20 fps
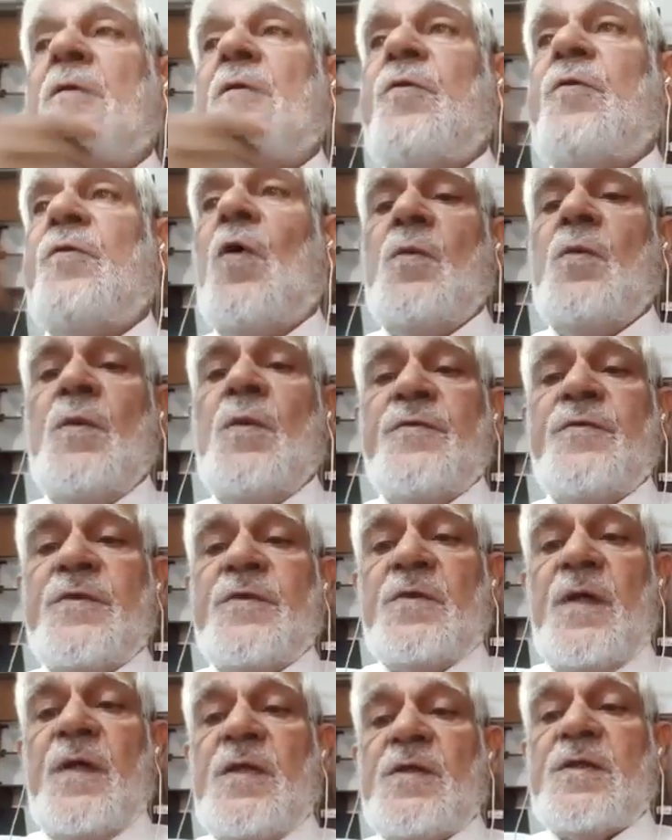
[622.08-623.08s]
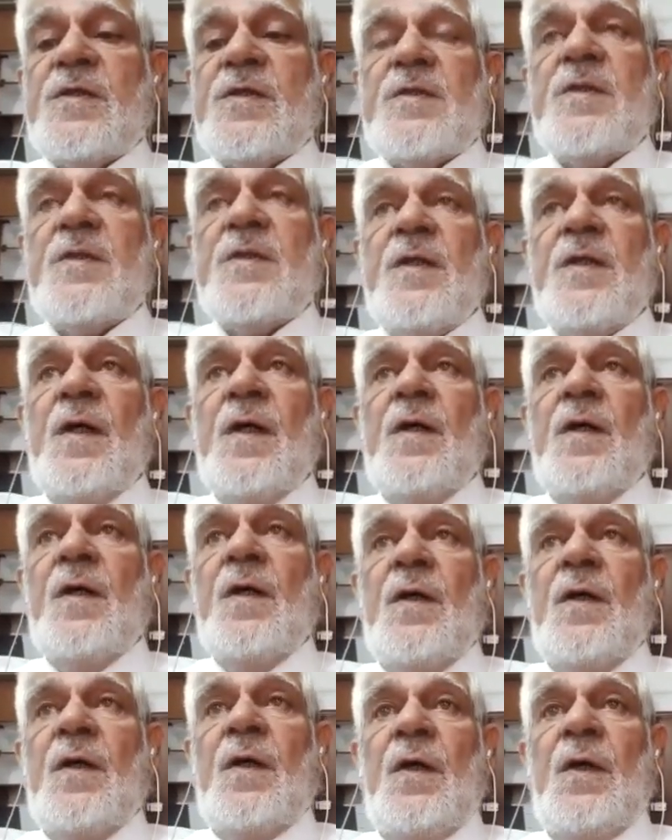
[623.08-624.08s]
form of stress
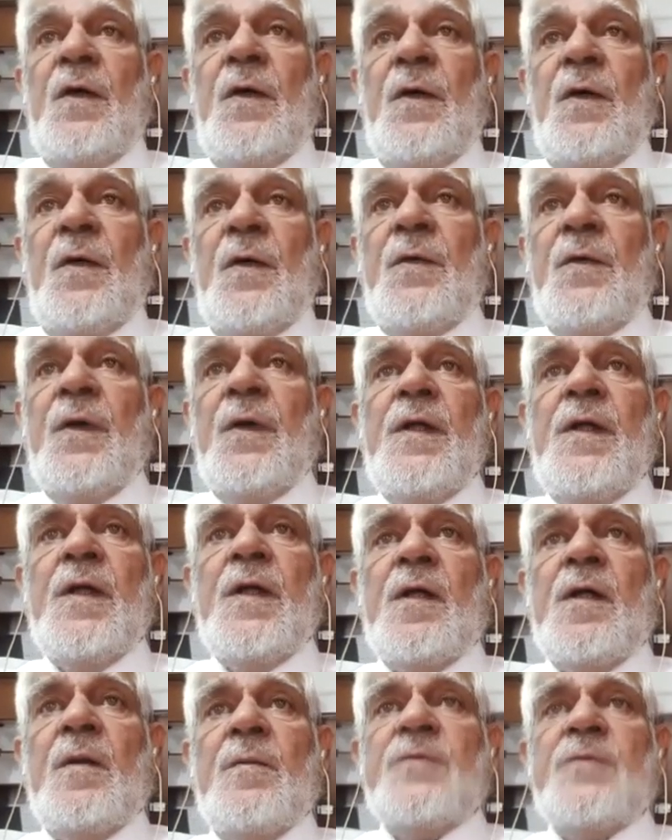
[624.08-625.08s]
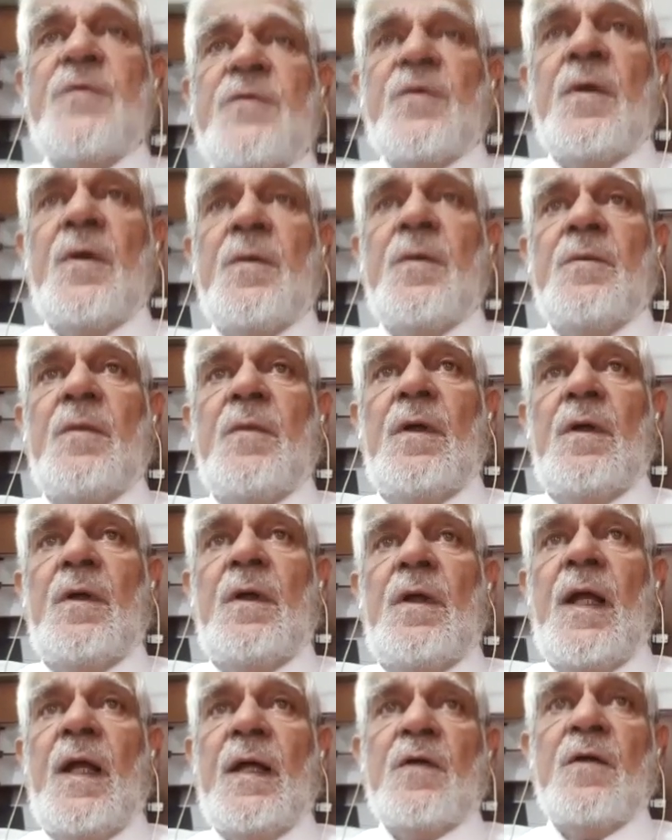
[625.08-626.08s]
really comes from
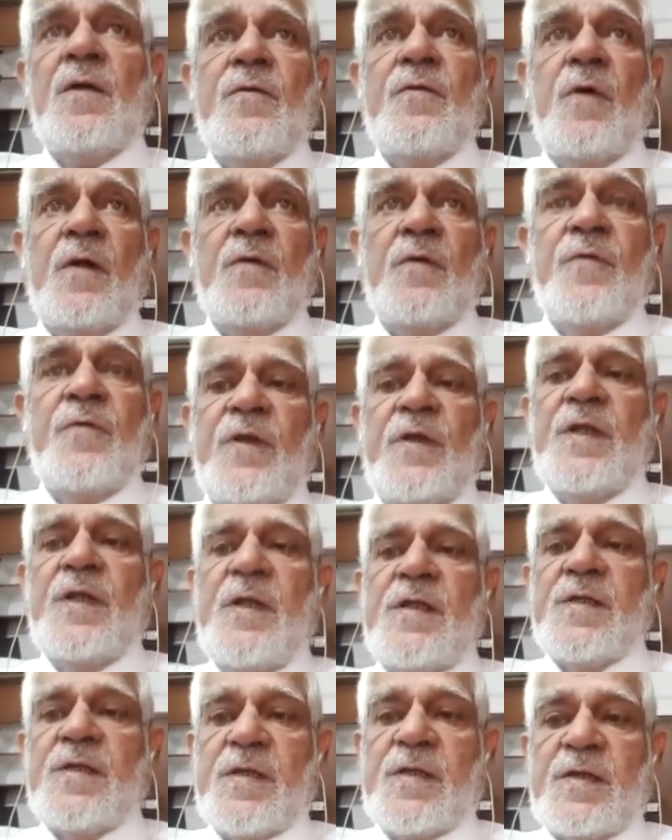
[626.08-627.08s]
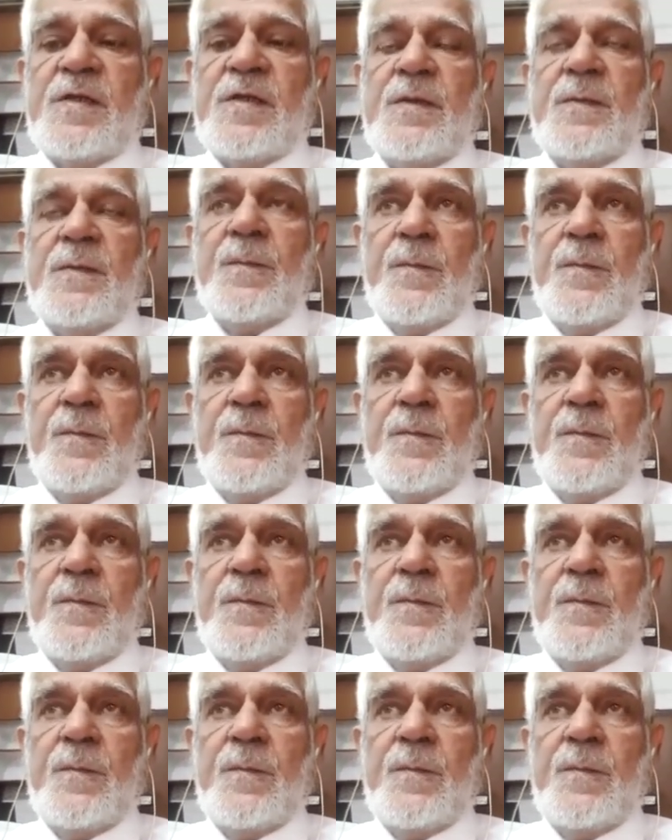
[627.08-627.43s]
lack of confidence.